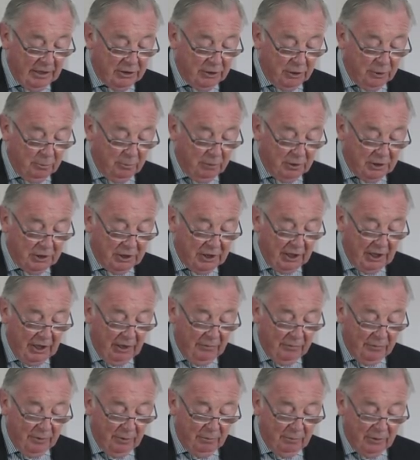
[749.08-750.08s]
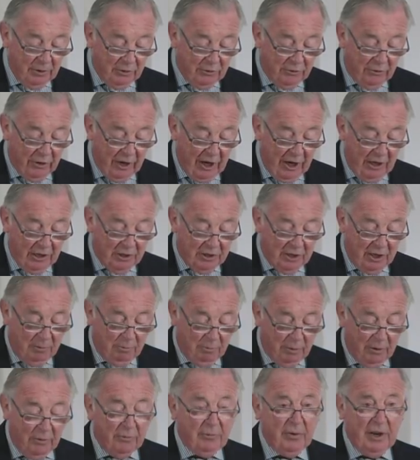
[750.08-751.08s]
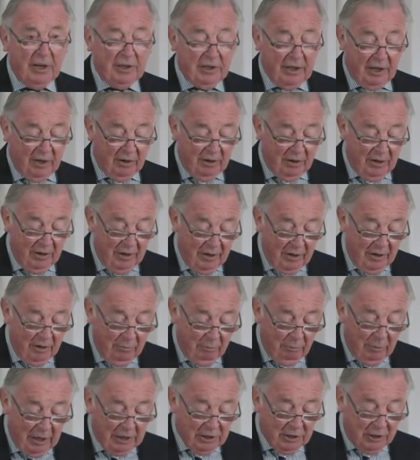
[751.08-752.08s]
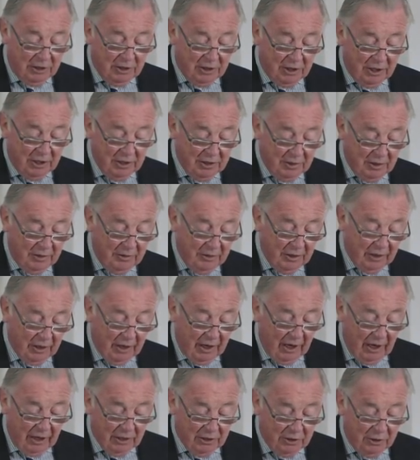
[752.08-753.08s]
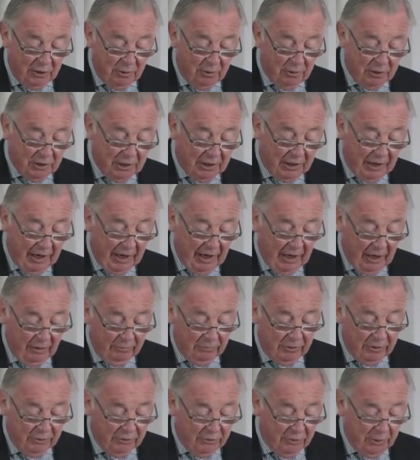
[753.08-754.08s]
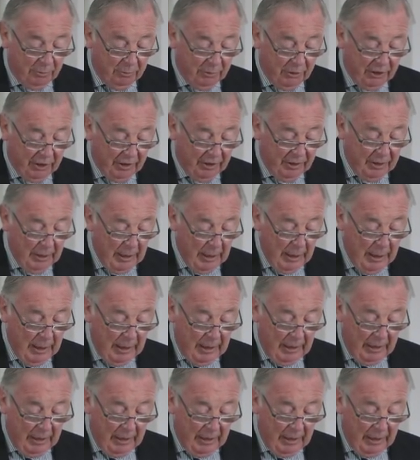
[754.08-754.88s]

As you will see from the strangely prophetic messages in the cartoons that I have distributed,